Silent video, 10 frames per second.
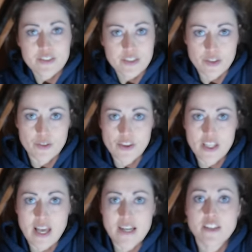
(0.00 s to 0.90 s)
turn all the
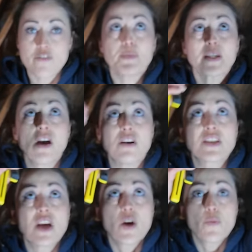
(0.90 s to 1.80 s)
lights off, because
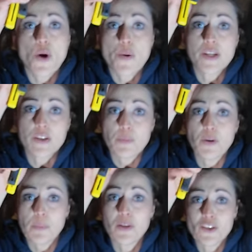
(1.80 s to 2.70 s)
we're only going to
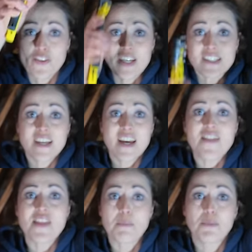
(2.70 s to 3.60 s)
put a plug on this
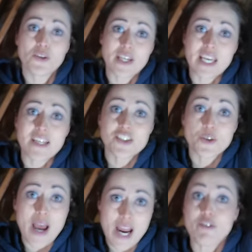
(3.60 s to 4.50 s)
and then plug it
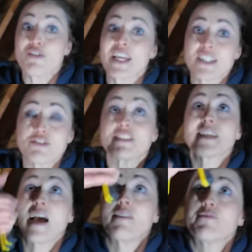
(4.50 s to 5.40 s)
into our electrics
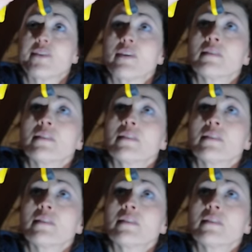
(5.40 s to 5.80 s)
after.